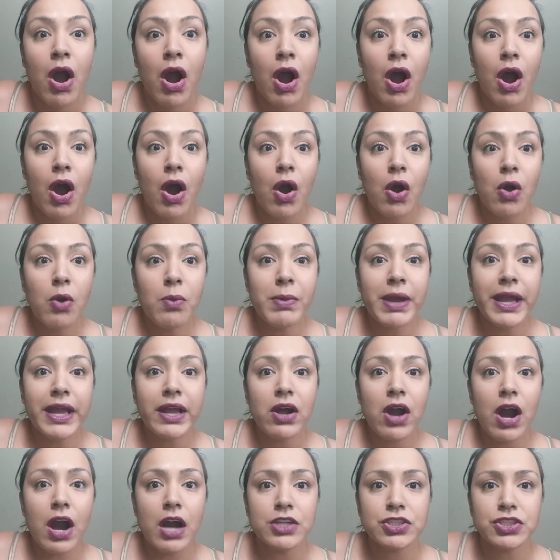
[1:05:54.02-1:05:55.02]
oh my
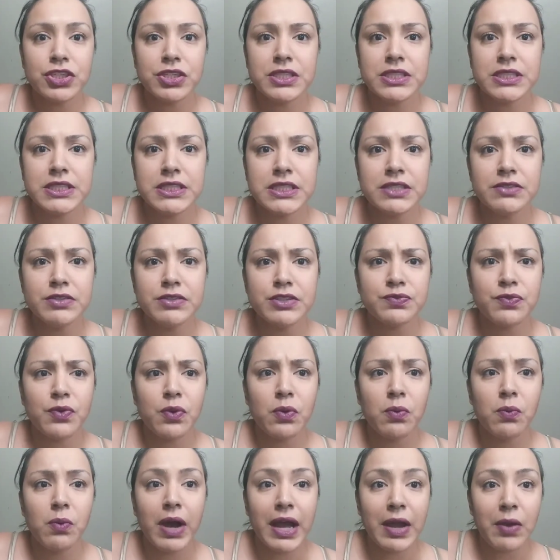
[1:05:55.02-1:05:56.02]
gosh, are you serious? For
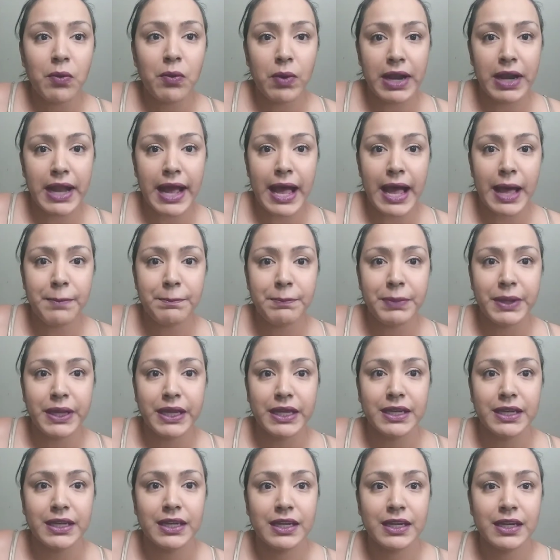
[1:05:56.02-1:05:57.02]
what? What
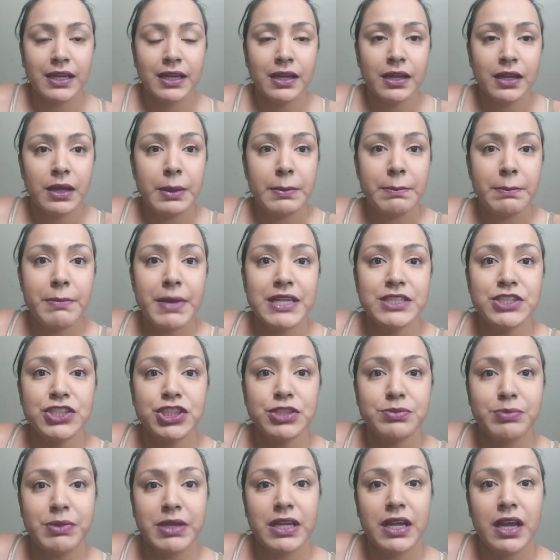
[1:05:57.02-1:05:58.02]
happened? Message
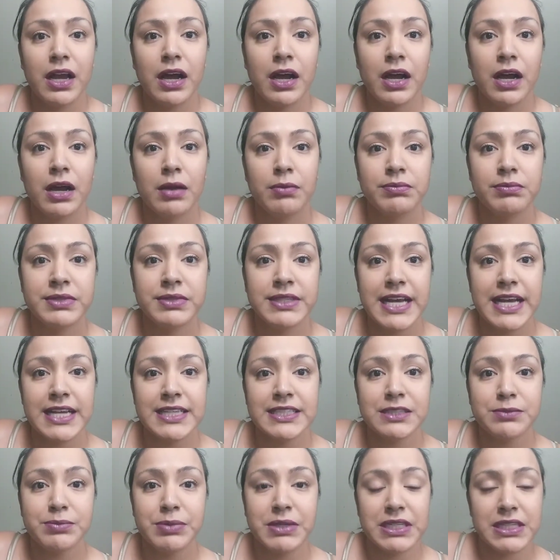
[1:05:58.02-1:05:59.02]
me, um,
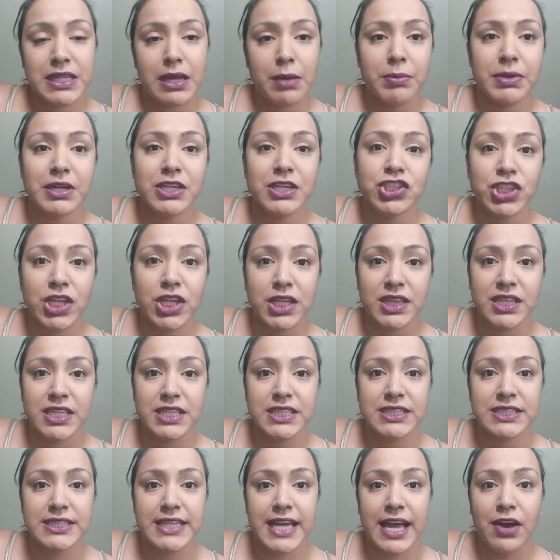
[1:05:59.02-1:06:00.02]
Des, because I'm gonna shut
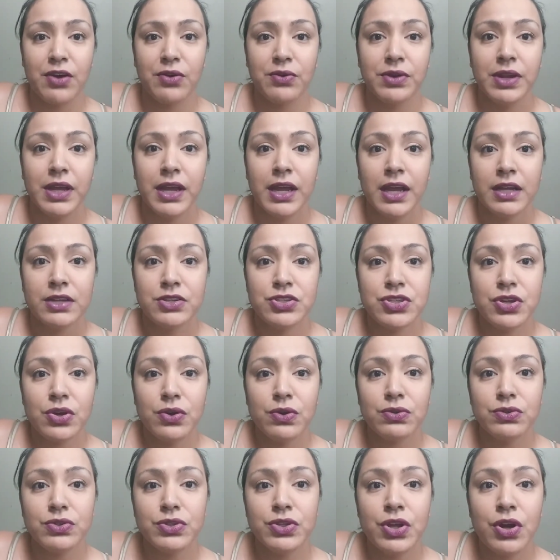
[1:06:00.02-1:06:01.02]
this down.
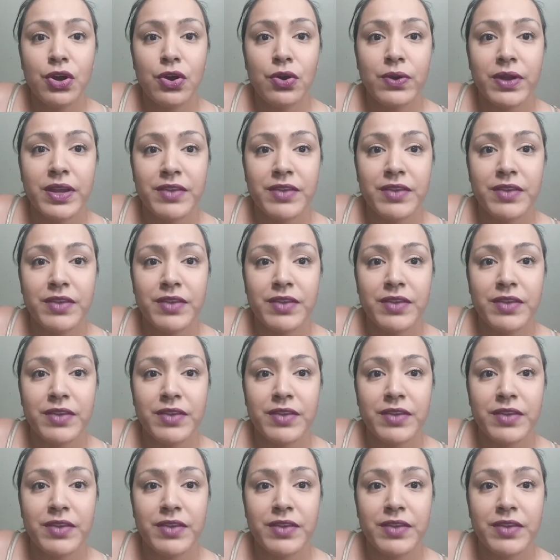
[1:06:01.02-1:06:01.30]
Don't know if